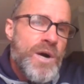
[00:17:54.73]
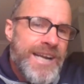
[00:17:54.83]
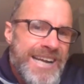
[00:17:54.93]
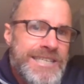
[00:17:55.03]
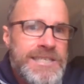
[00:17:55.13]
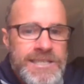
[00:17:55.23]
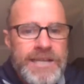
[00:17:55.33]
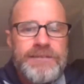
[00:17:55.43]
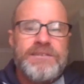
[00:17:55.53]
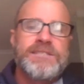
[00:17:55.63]

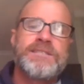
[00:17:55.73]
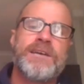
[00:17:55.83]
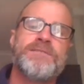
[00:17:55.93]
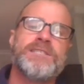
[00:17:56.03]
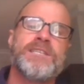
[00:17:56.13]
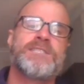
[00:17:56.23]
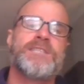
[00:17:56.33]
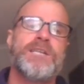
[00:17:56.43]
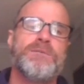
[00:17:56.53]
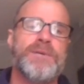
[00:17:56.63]
187
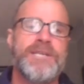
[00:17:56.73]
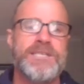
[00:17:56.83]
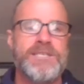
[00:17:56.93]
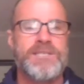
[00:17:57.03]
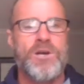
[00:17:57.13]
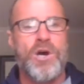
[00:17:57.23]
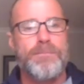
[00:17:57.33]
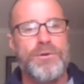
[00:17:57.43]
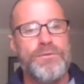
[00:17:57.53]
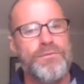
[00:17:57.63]
centimetres,
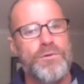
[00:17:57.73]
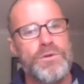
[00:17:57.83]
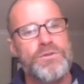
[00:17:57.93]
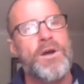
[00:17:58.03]
hybrid forward.